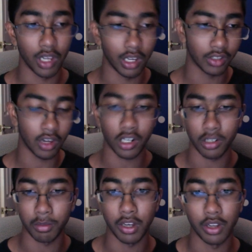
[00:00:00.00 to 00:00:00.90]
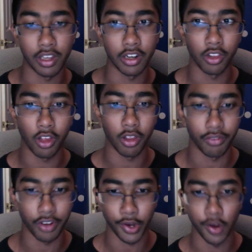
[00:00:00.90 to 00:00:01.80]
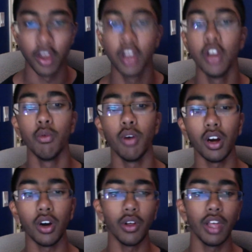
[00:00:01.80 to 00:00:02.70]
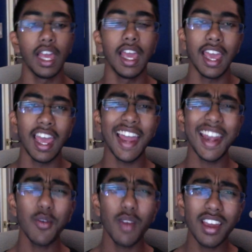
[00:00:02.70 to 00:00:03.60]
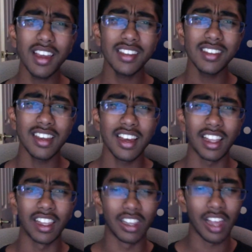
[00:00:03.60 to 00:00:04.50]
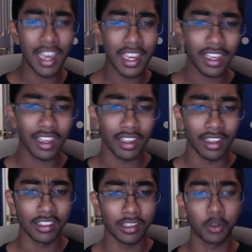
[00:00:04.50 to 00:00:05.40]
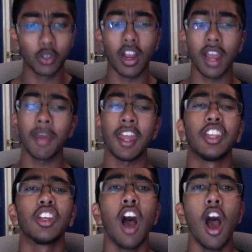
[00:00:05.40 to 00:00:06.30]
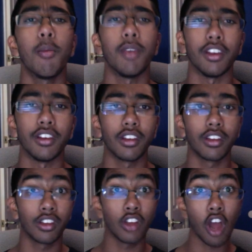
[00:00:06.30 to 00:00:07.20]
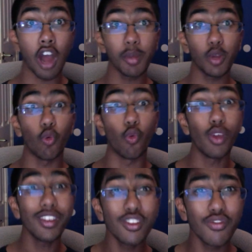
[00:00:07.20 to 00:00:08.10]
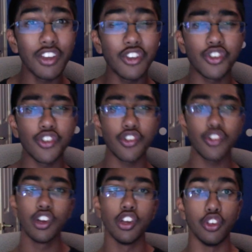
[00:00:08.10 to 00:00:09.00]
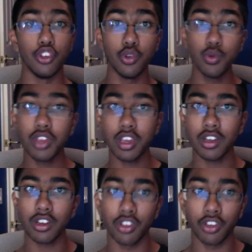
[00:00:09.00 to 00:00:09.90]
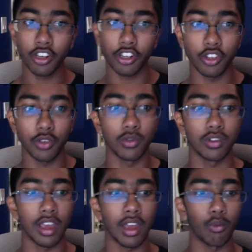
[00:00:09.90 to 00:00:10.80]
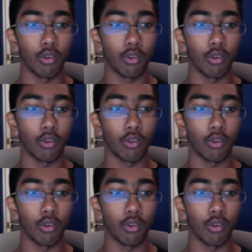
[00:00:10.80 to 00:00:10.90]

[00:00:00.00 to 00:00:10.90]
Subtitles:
talked about it in another video. Well, anyways, like, subscribe, and comment. Comment which feature you think you're gonna use and